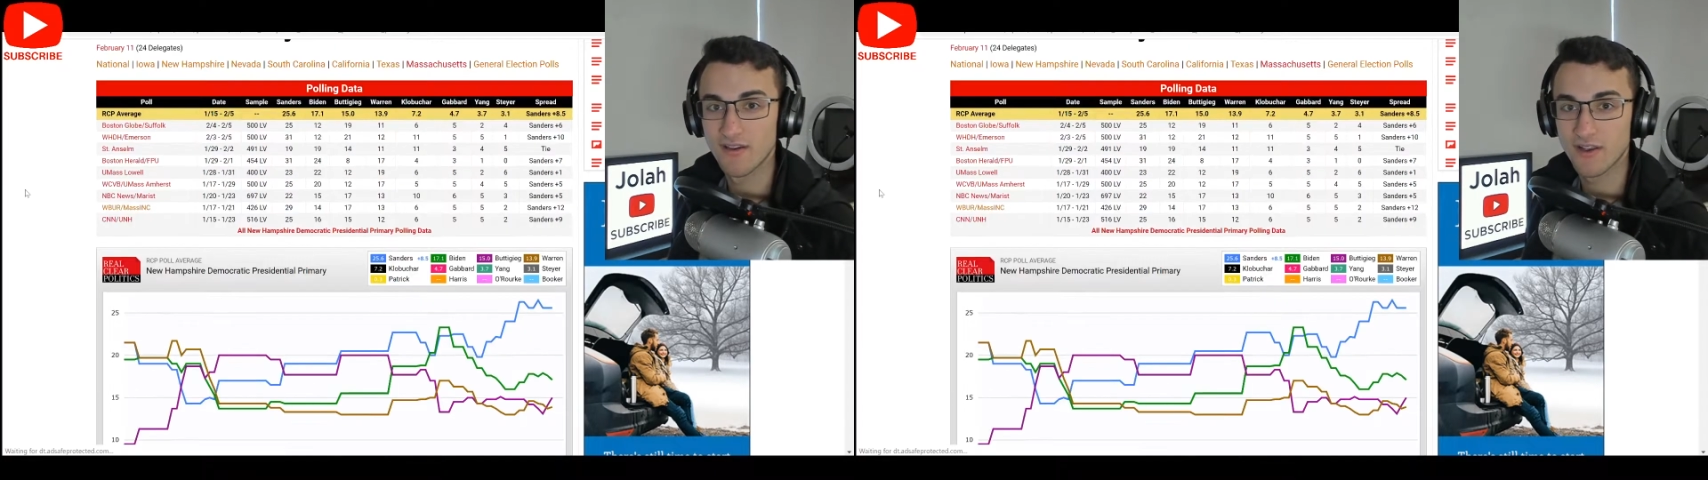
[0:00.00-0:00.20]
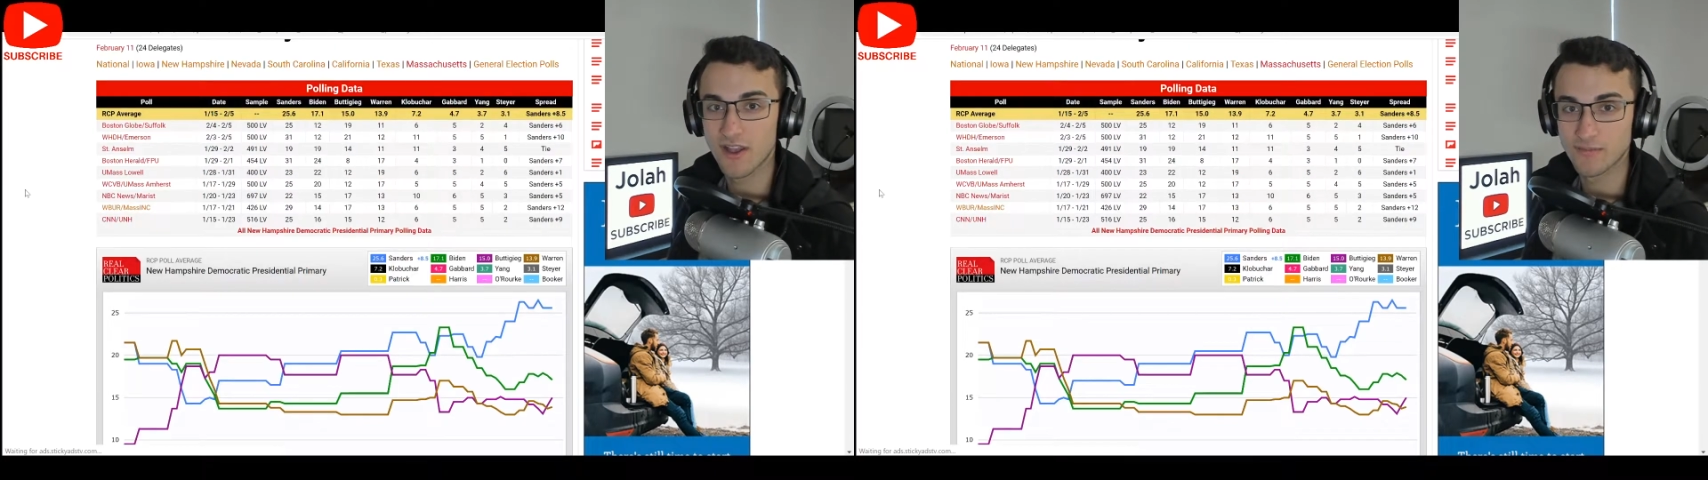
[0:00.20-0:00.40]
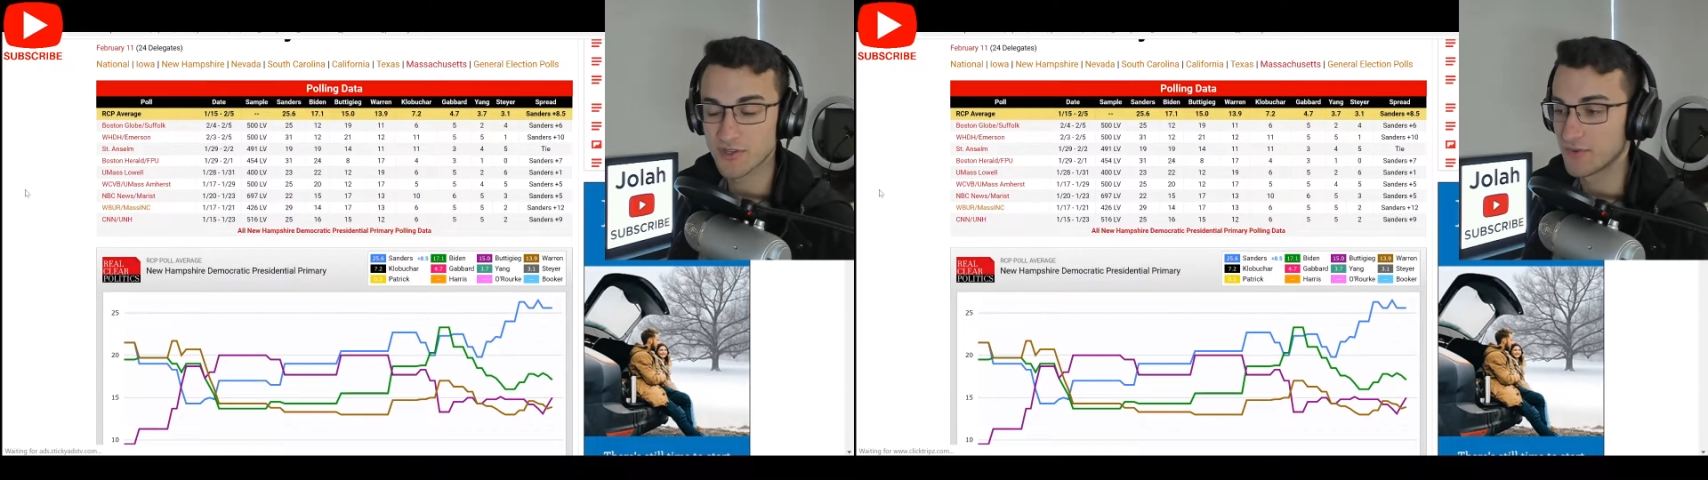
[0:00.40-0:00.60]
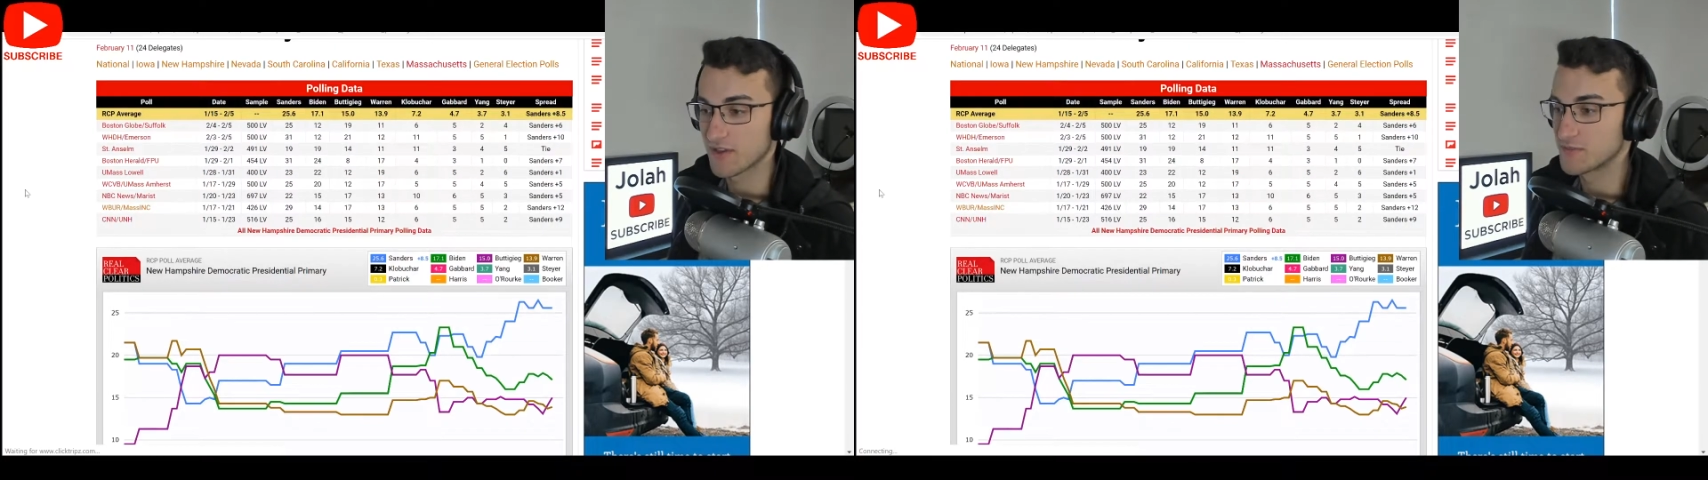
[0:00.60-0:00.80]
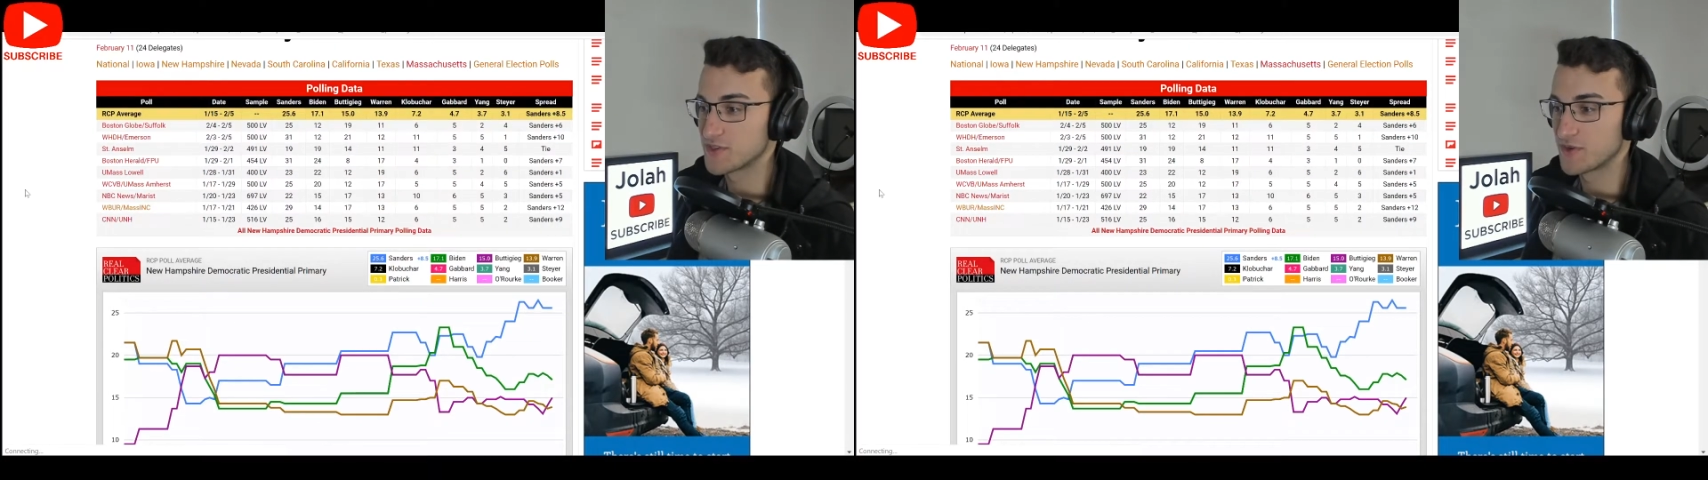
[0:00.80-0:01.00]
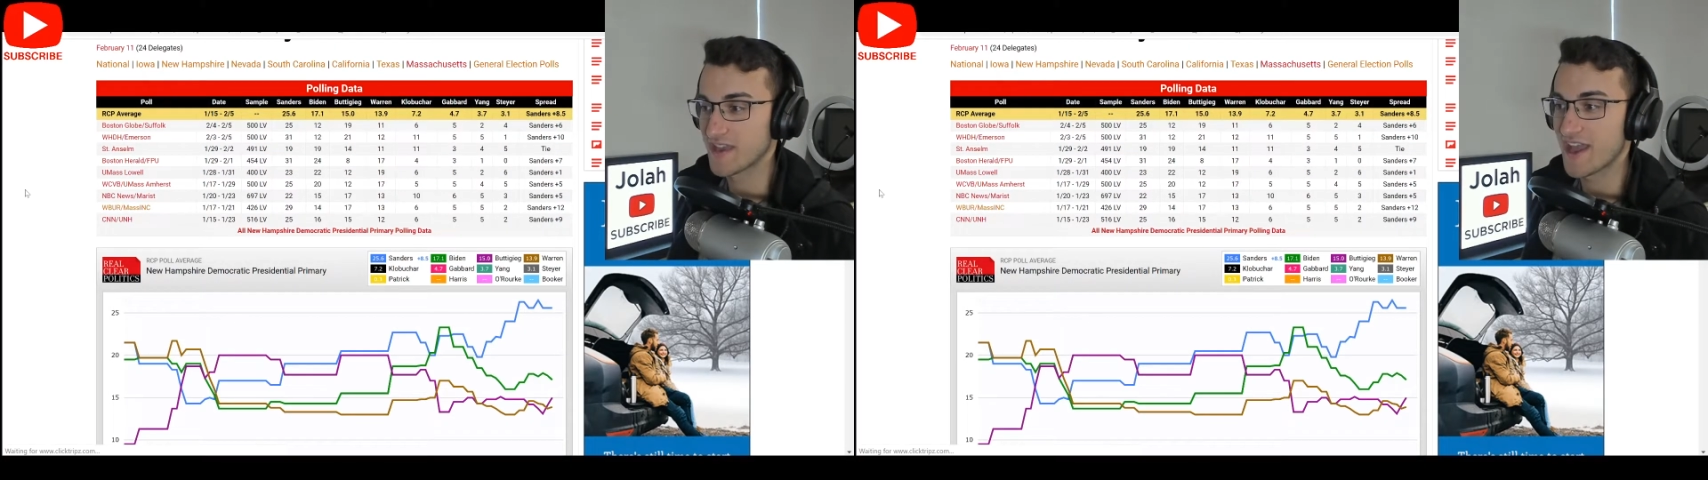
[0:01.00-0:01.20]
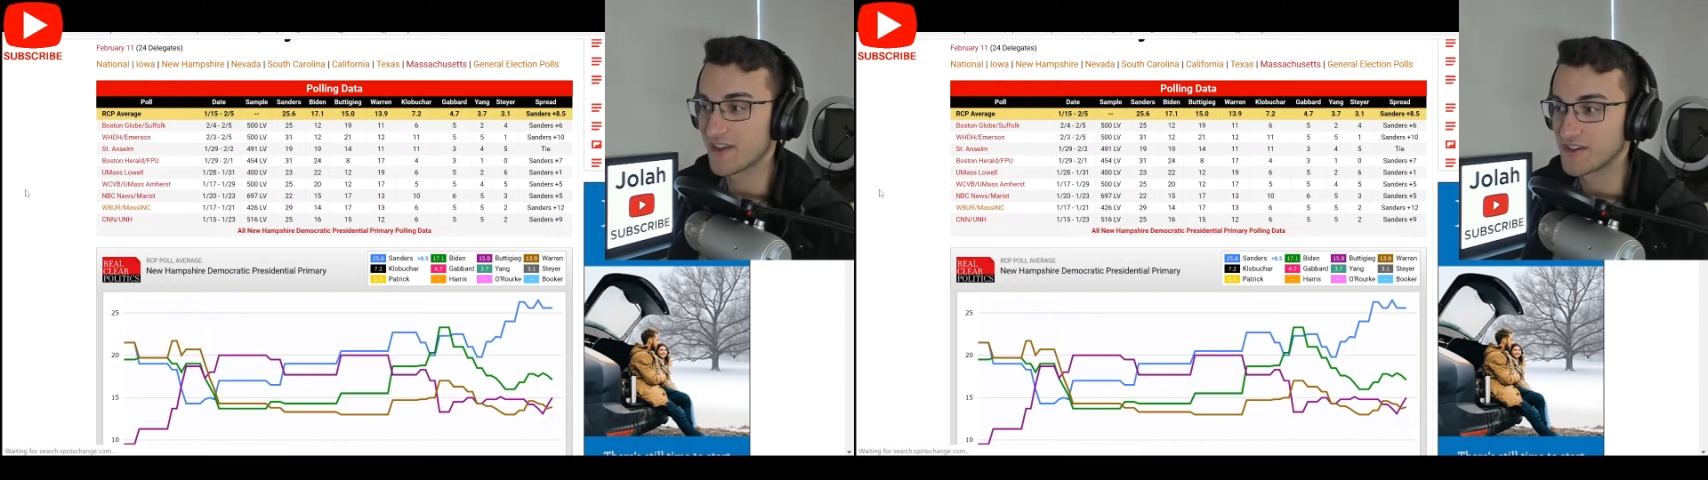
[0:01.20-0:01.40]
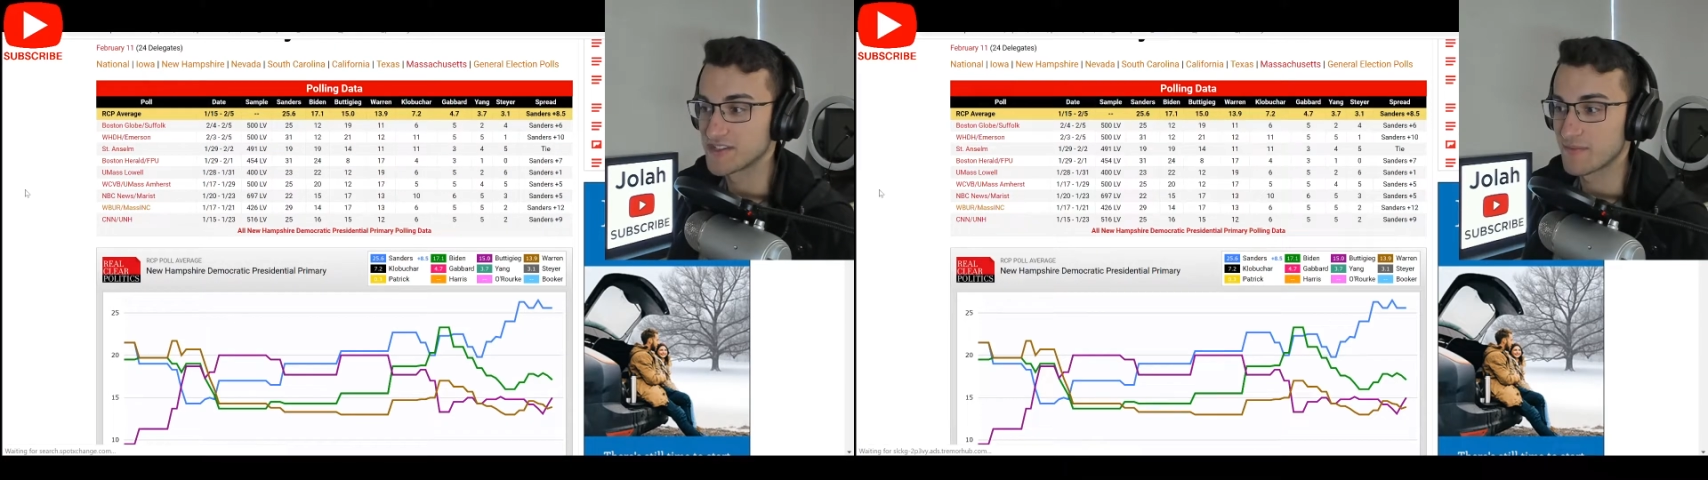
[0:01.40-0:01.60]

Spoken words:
comes to attack us,